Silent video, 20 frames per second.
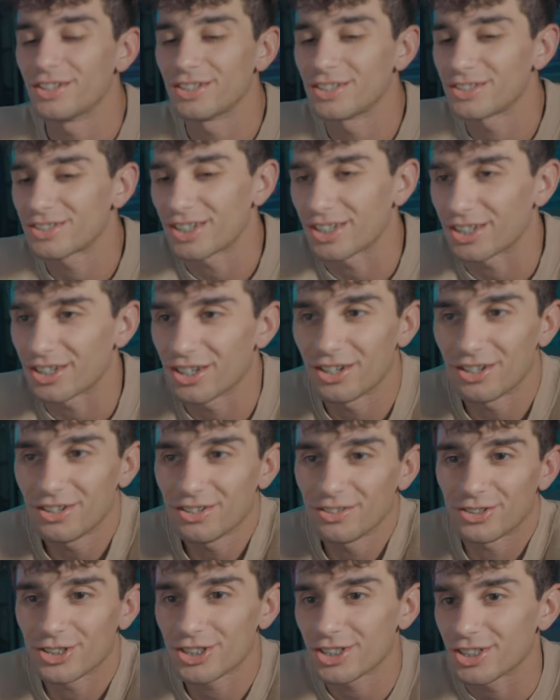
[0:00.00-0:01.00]
And it's like,
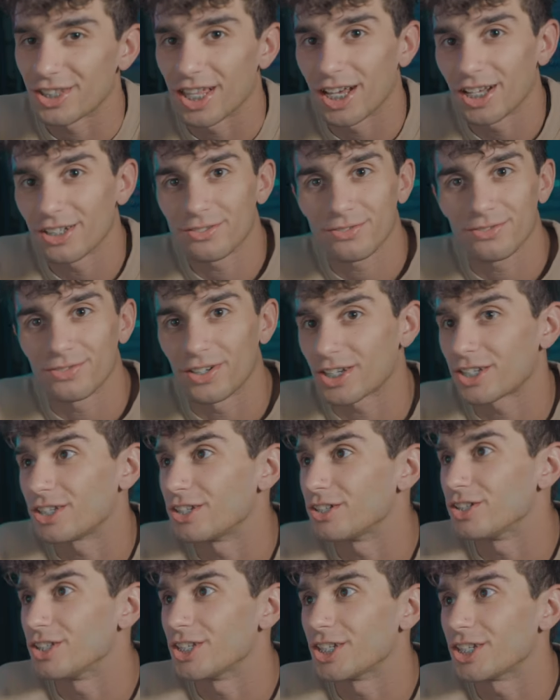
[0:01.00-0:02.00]
oh shit, that's
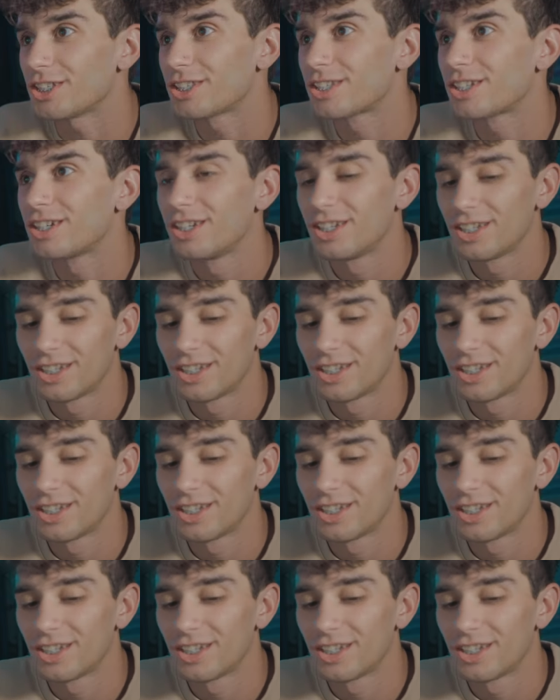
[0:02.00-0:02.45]
fucking lit.